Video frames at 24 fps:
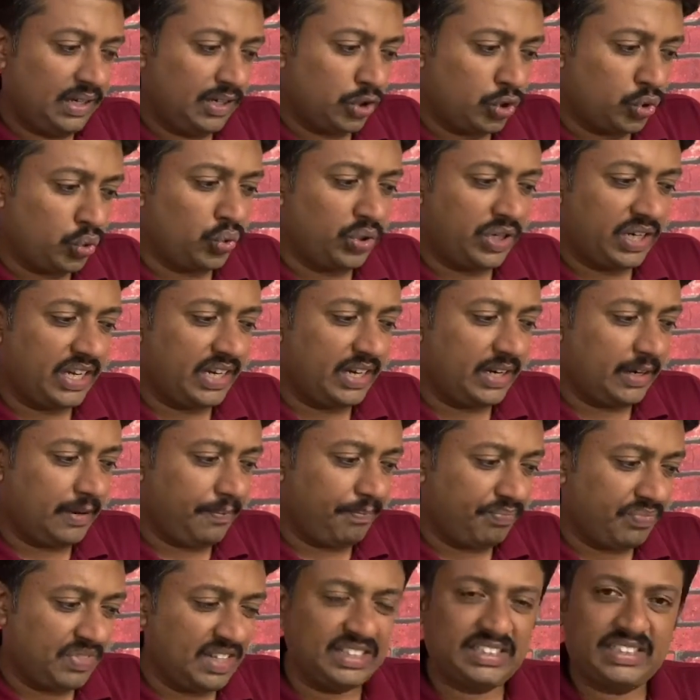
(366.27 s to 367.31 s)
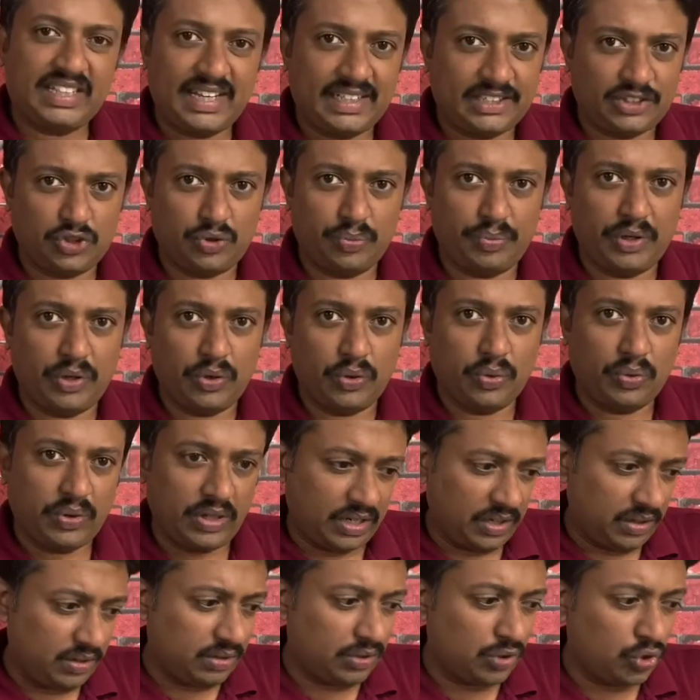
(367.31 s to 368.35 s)
2:10, this has to be over.
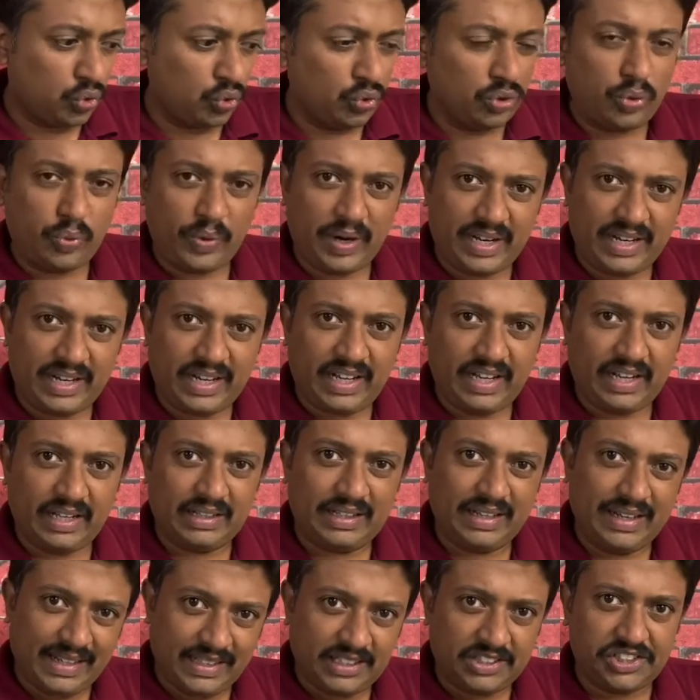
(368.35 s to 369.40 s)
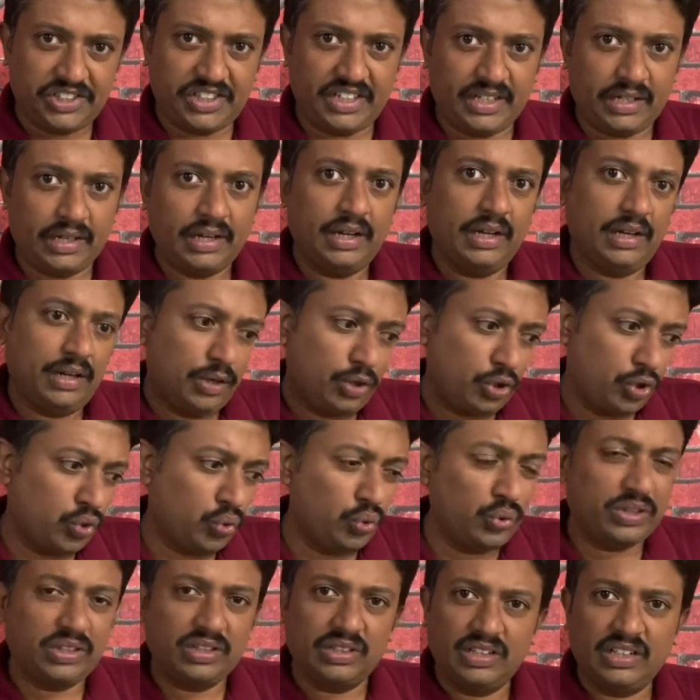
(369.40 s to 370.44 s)
2:20, the next sheet.
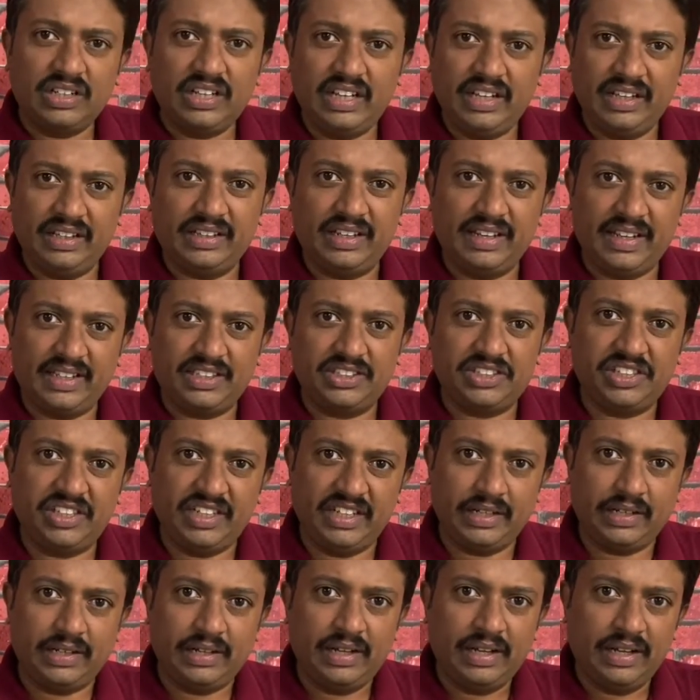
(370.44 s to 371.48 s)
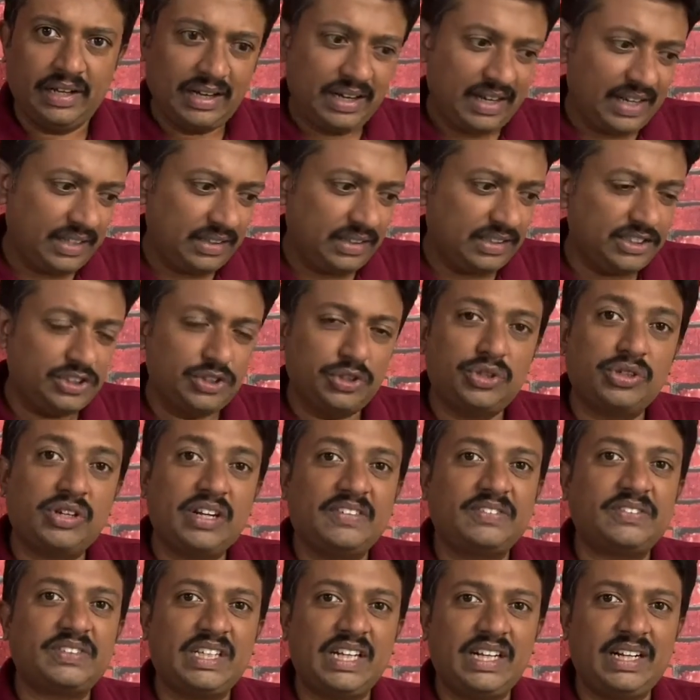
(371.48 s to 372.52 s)
2:30, the next sheet. Like this, you should
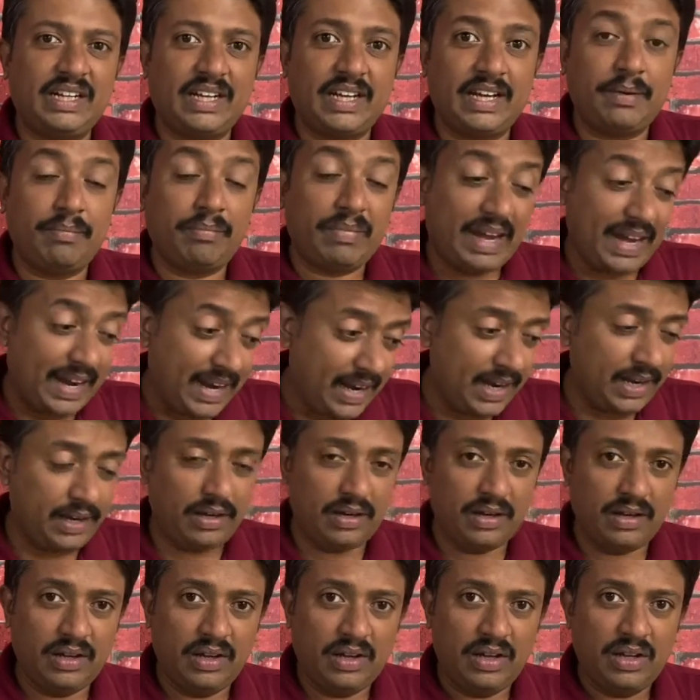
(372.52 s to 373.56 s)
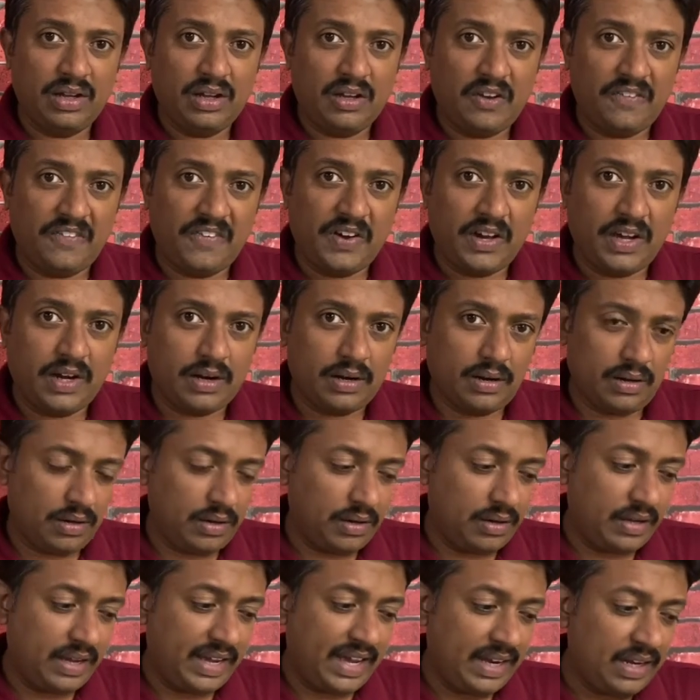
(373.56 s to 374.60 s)
have set time. And if you are
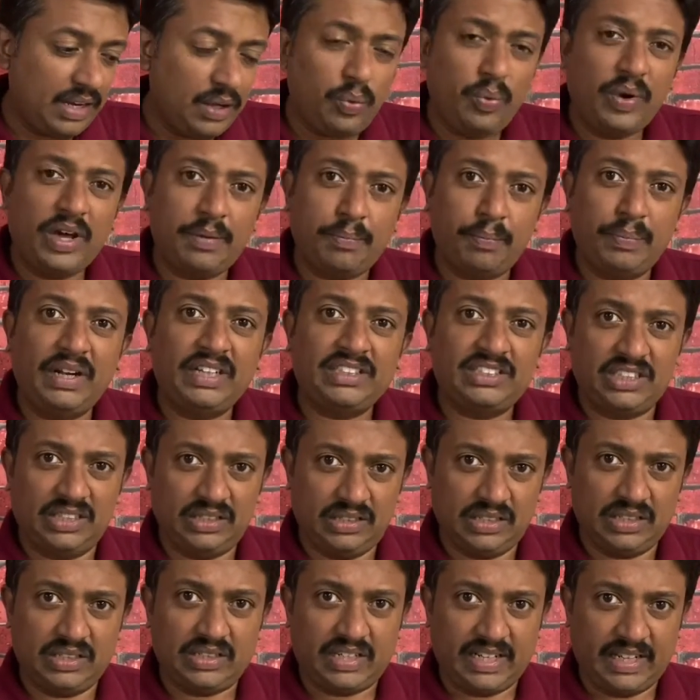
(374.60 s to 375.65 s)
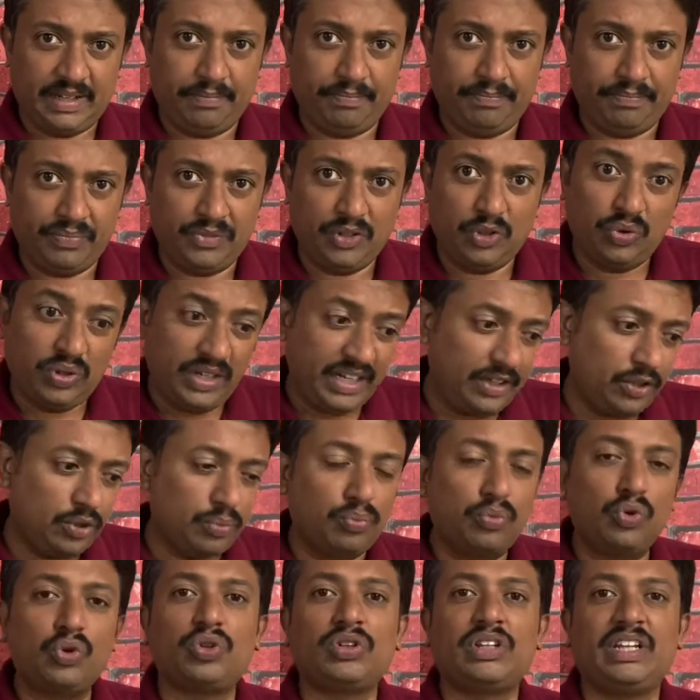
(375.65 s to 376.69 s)
anywhere breaching the time, you need to
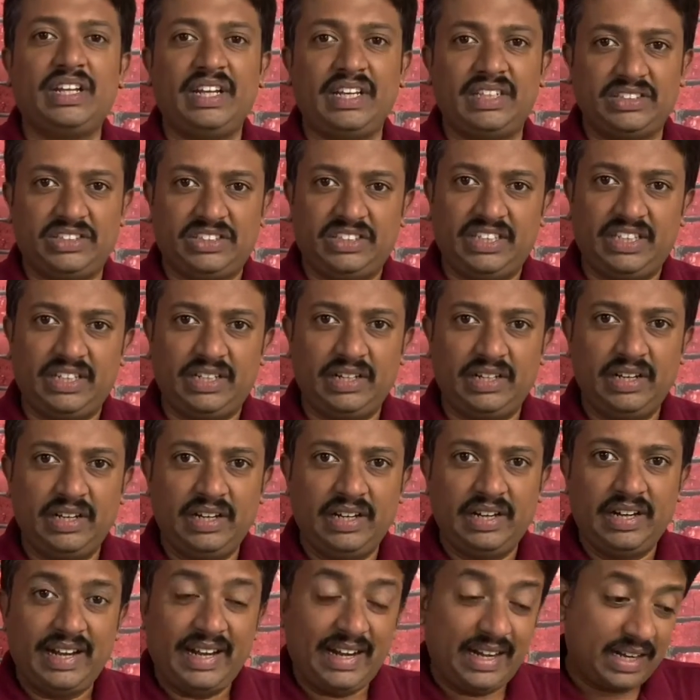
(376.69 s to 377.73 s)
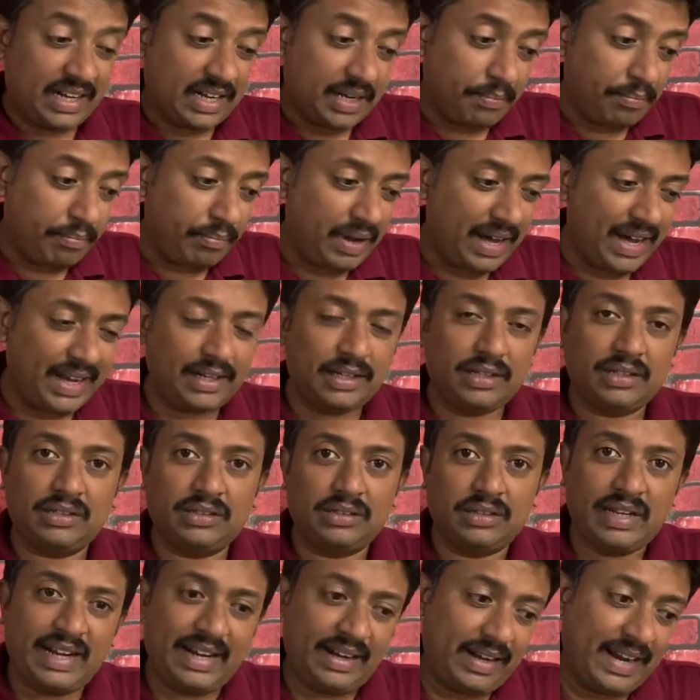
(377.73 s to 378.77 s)
move to the next sheet and come back.
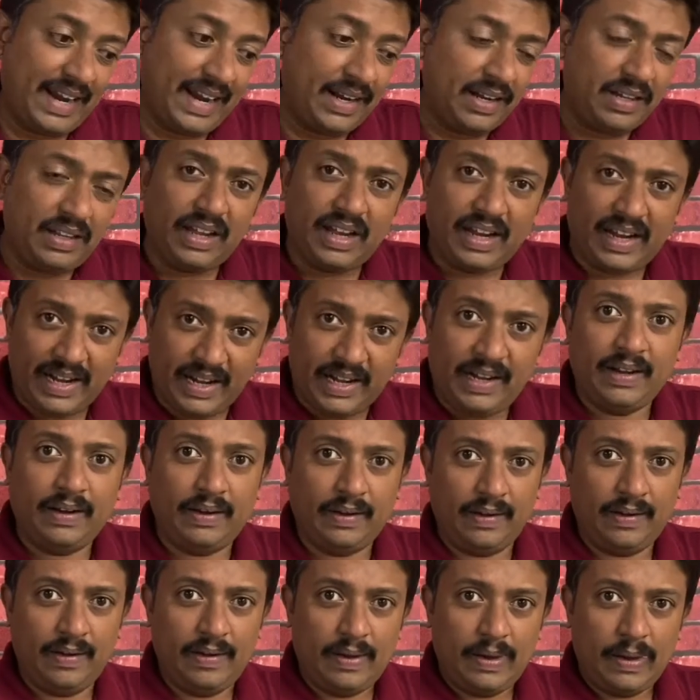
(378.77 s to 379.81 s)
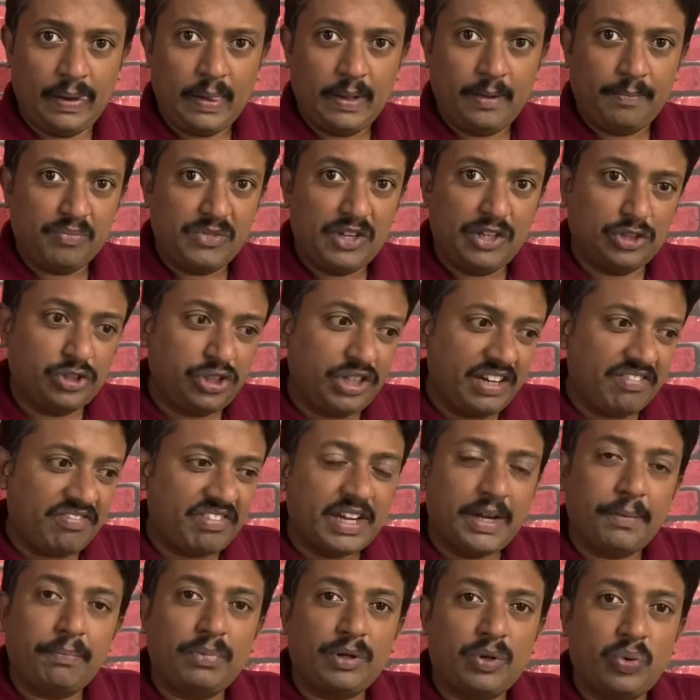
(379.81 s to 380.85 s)
And at the end, you should have
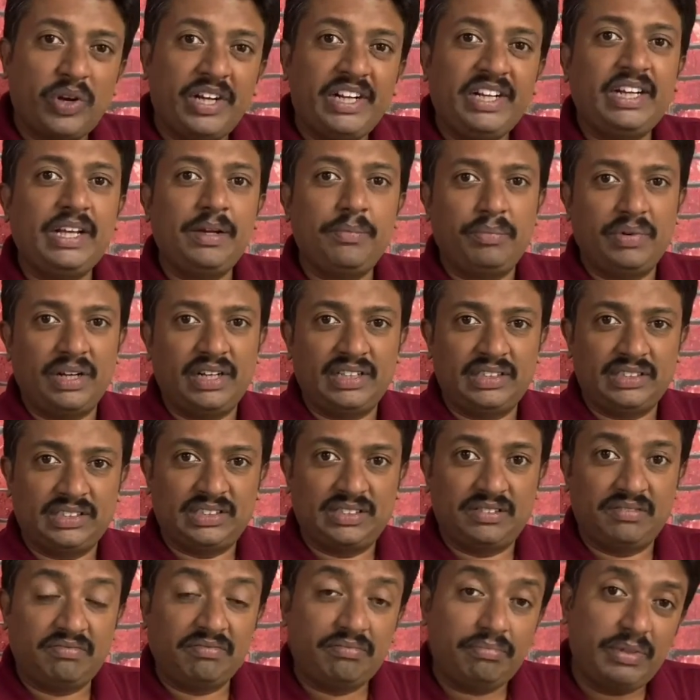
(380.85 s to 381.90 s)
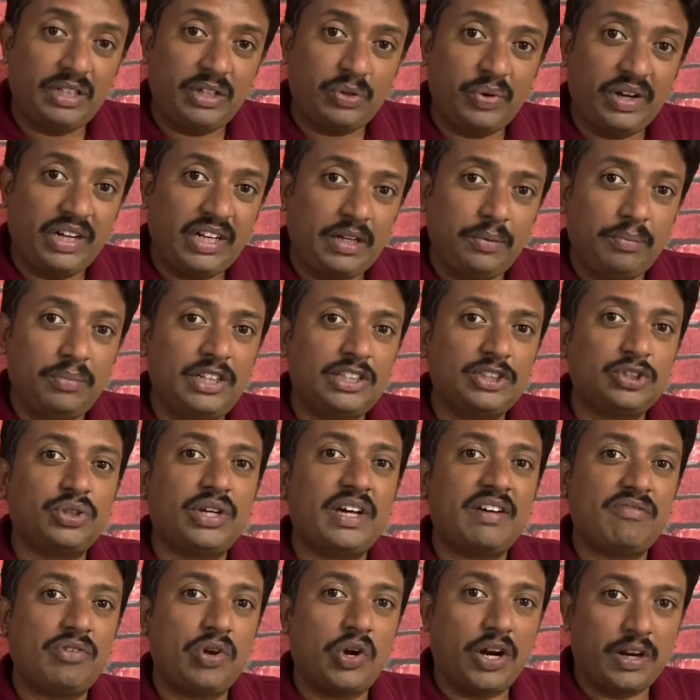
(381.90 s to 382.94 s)
kept 20 minutes. 20 minutes should
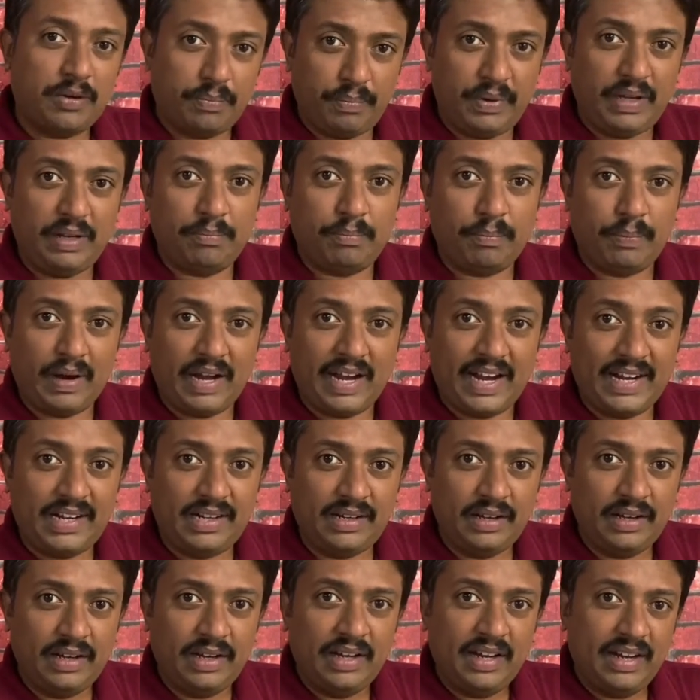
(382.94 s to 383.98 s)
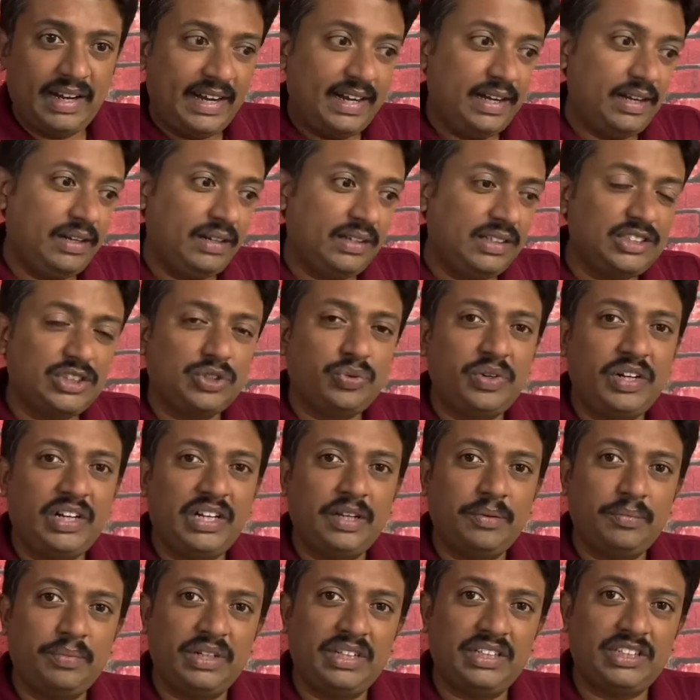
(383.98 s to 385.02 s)
have not been planned. And this 20
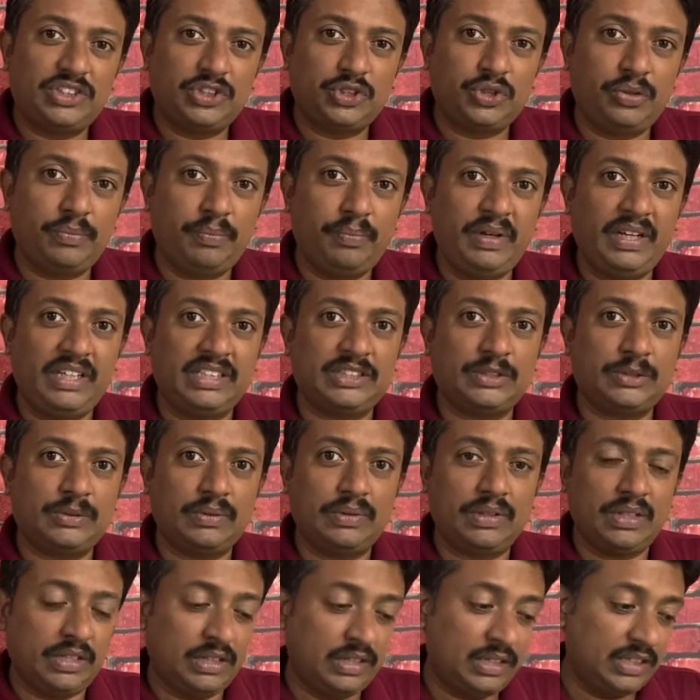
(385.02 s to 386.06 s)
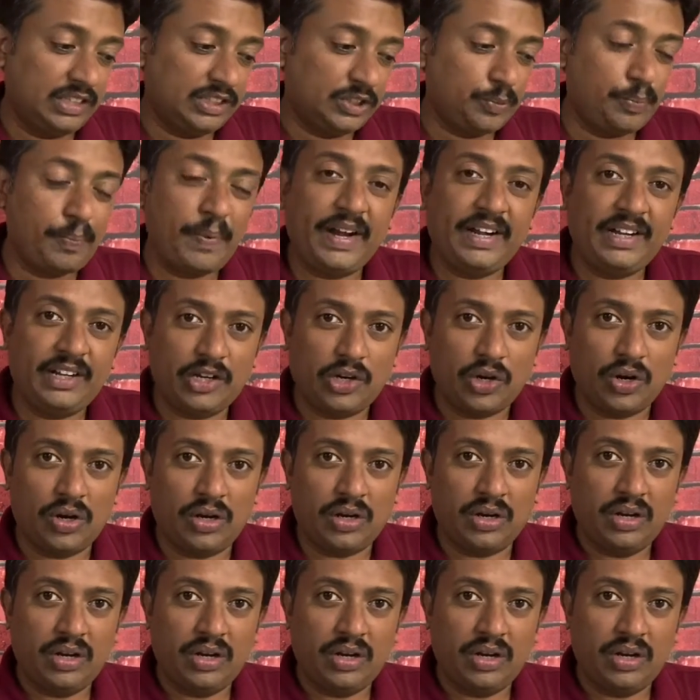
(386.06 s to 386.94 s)
minutes should be spent on